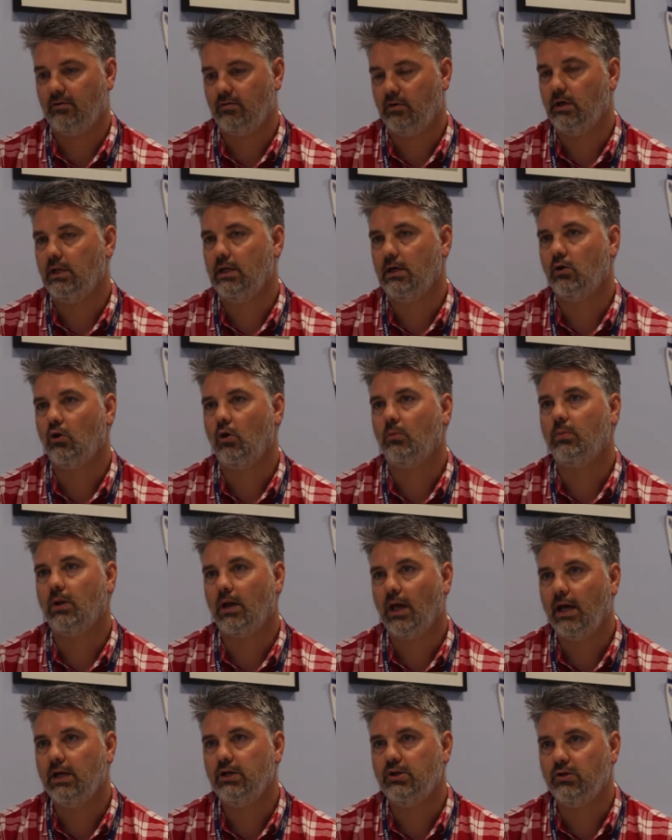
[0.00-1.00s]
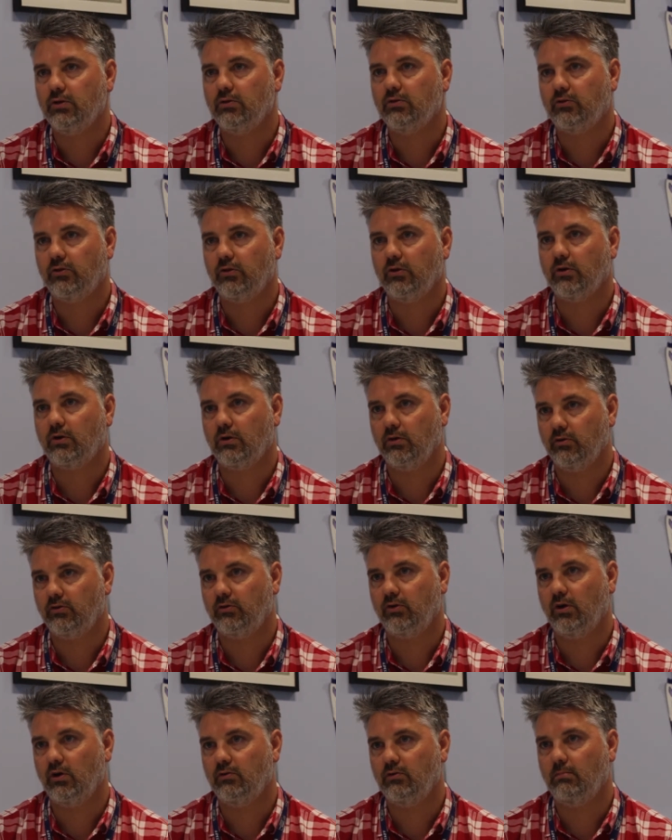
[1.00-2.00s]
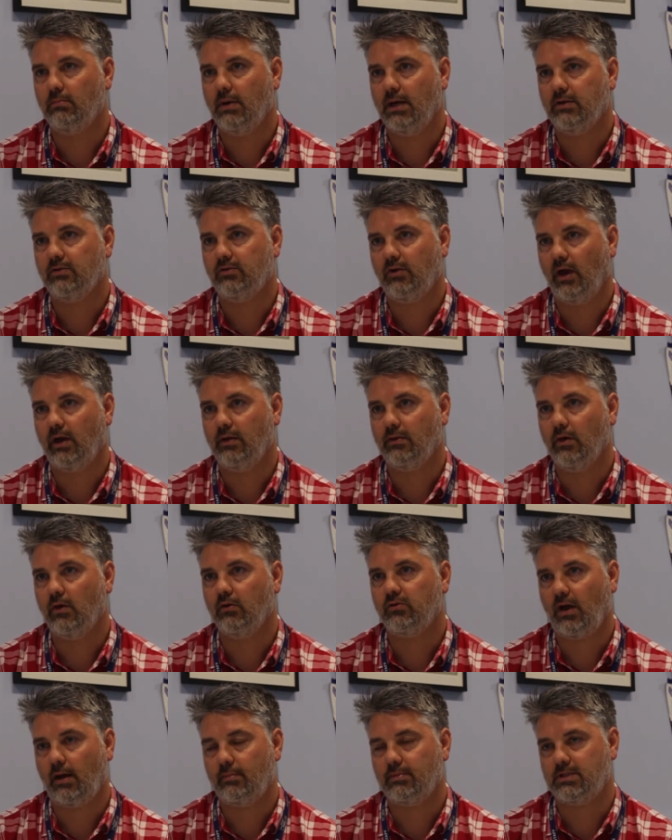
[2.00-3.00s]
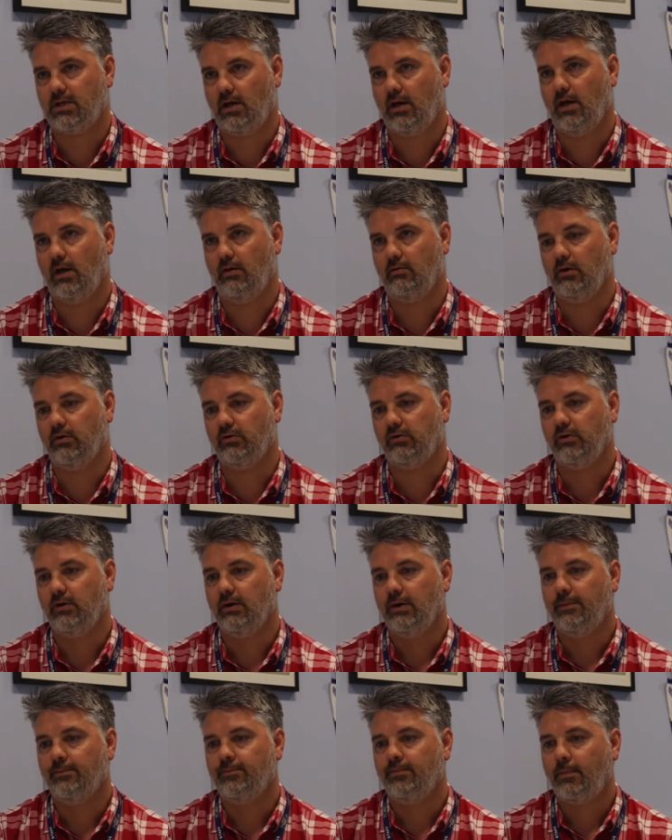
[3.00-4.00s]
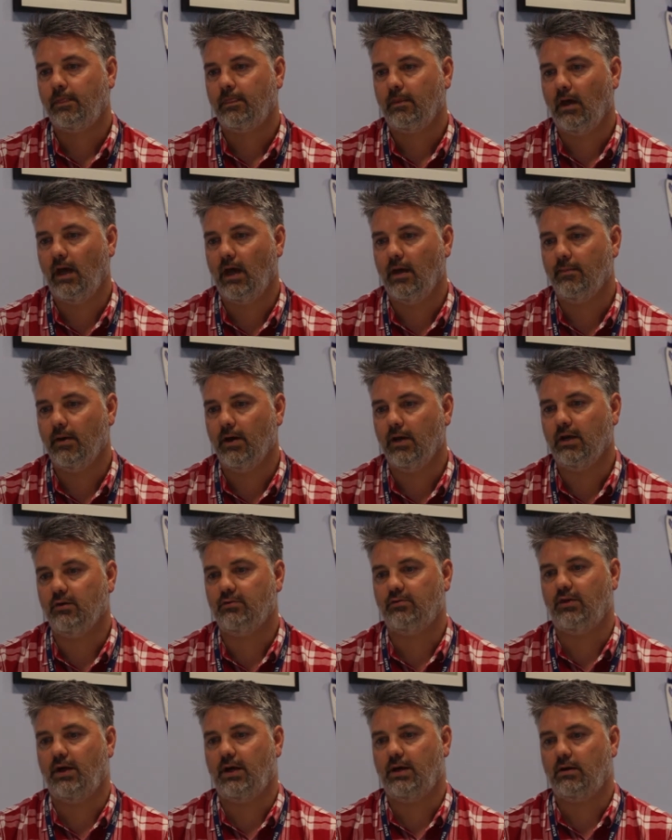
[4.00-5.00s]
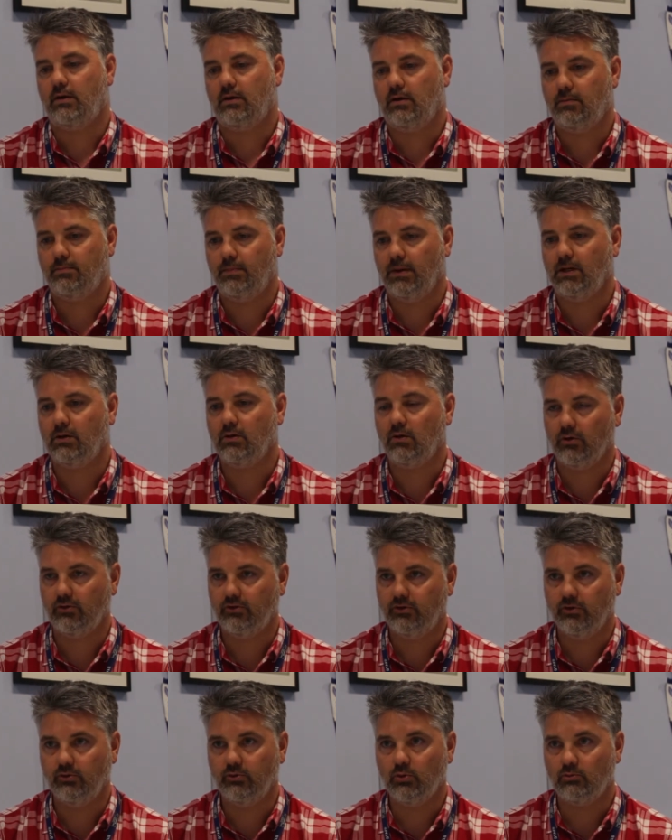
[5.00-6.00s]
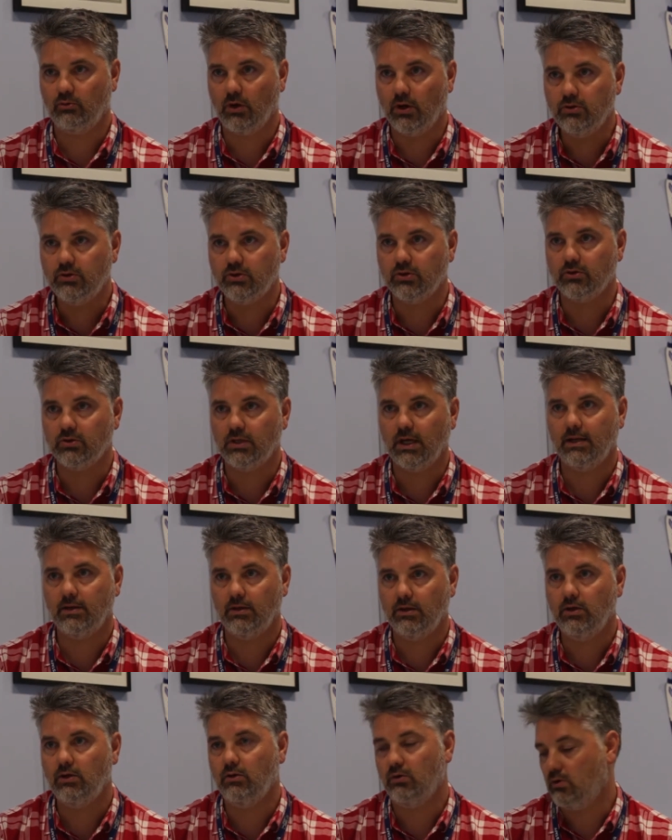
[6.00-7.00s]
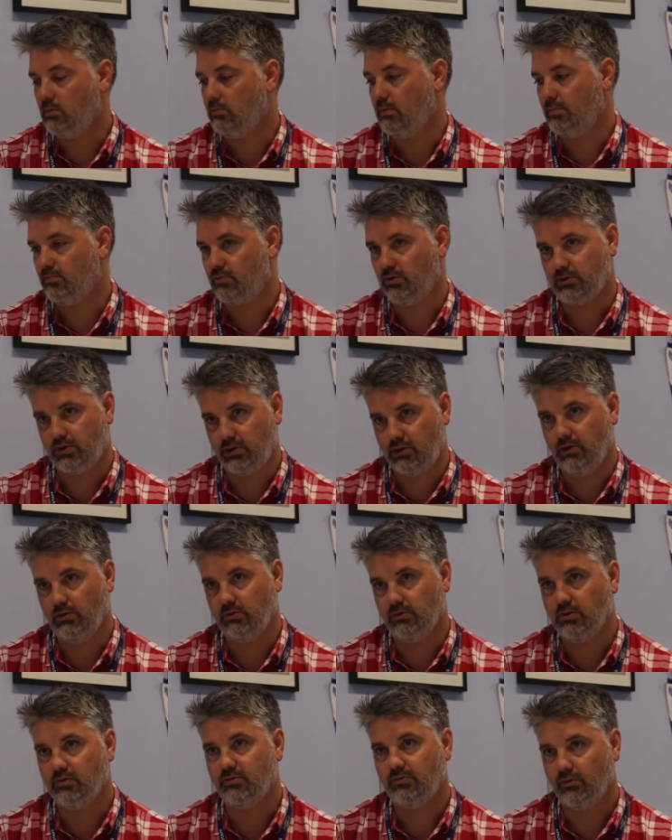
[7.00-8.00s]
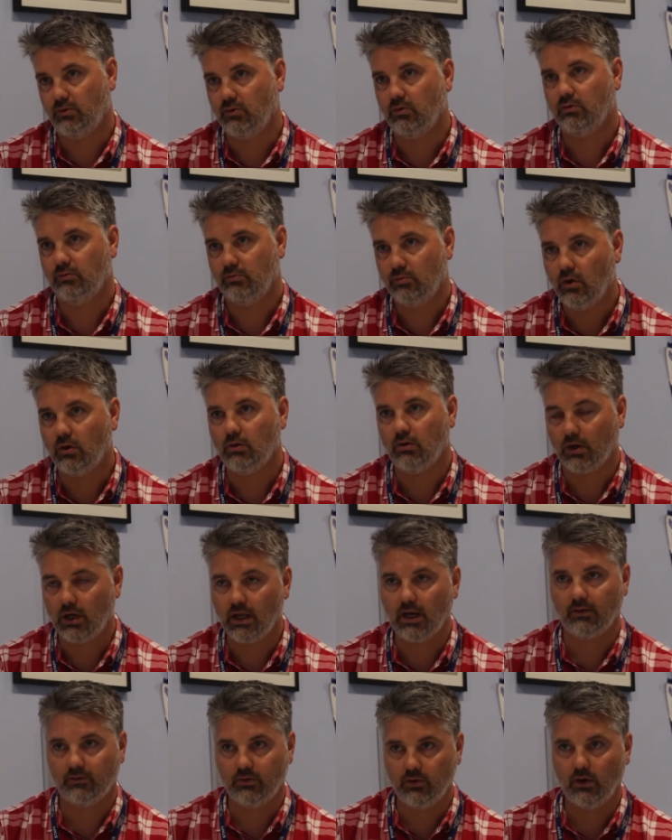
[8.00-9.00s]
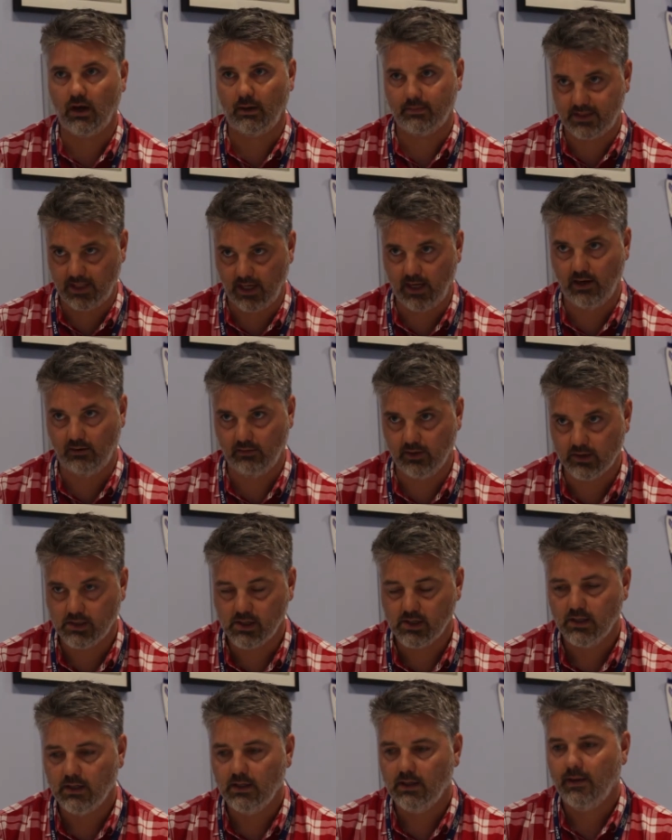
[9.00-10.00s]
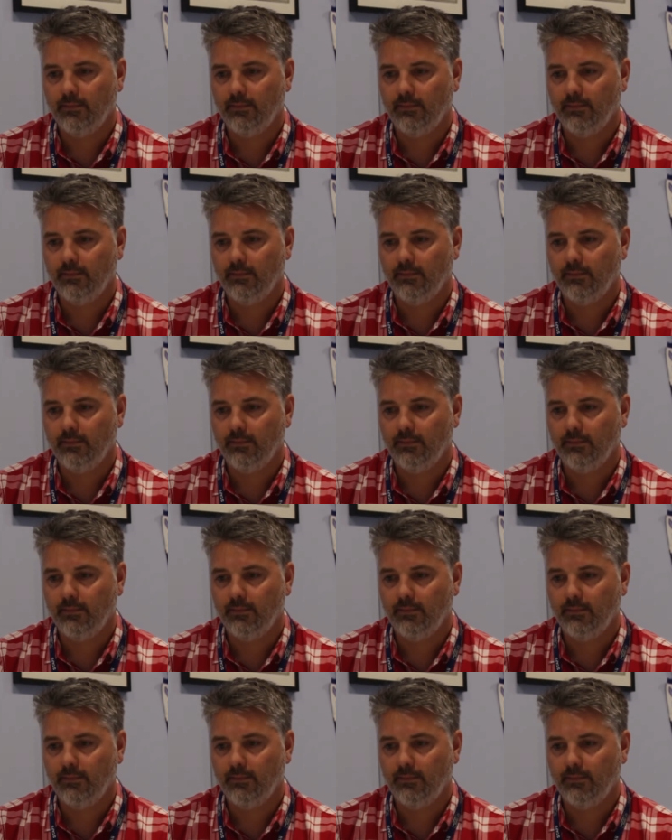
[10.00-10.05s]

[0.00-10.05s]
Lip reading: have a legal obligation to conserve and maintain those habitat areas. And if they are being lost due to erosion, then you can be prosecuted for not looking after your habitat areas.